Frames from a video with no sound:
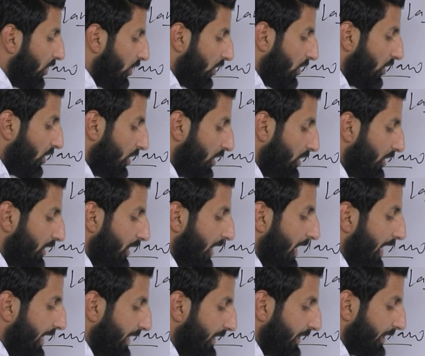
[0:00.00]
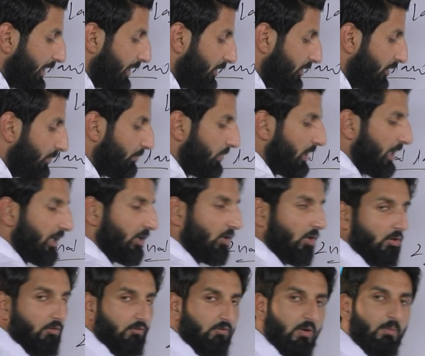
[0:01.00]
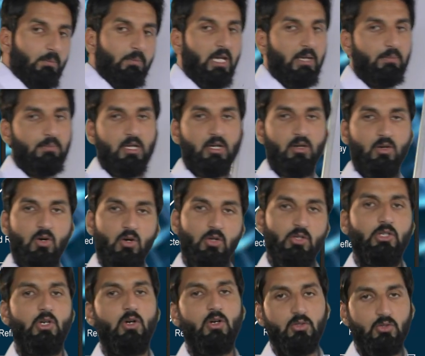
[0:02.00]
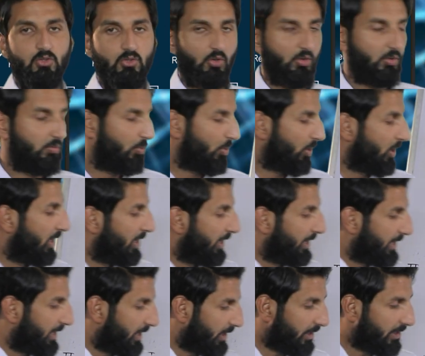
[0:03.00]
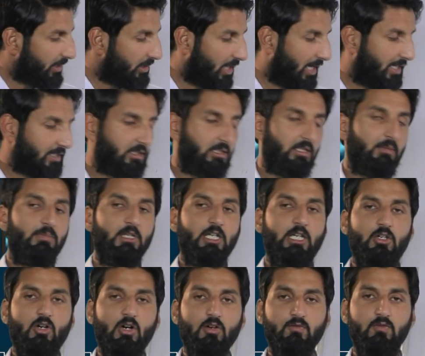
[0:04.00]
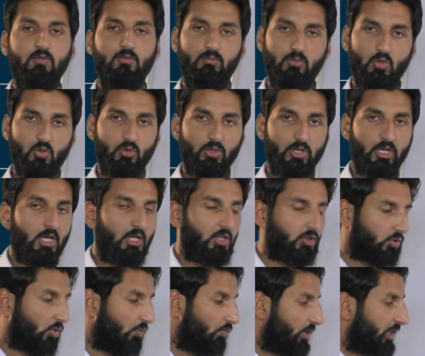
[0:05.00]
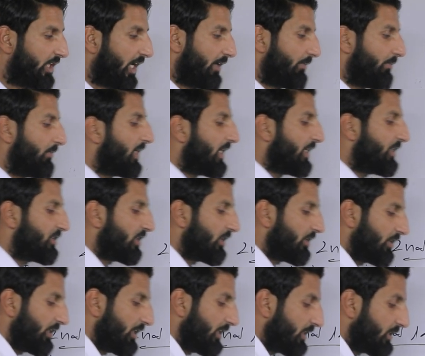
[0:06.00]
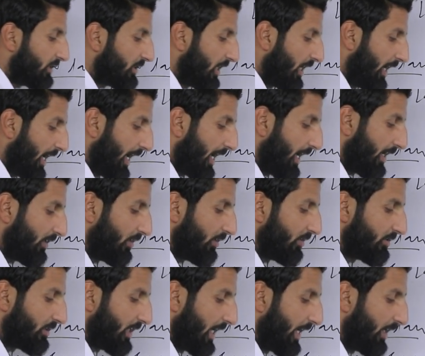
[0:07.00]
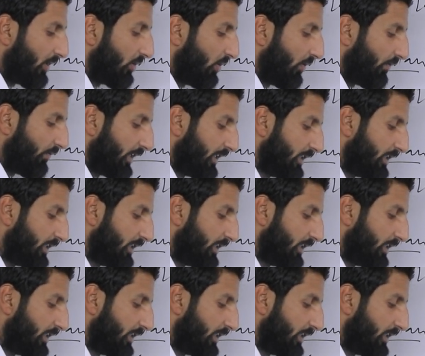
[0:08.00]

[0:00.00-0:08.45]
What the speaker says: all lie in the plane of paper on your notebook. Here it lies in the plane of board. So we can measure these angles, angle of